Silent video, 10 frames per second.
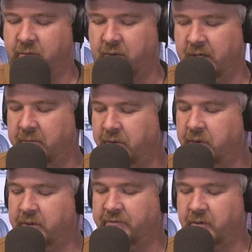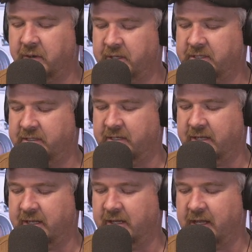a pretty brutal divorce
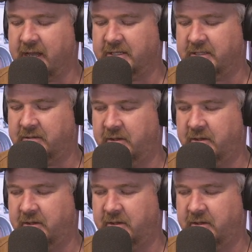the last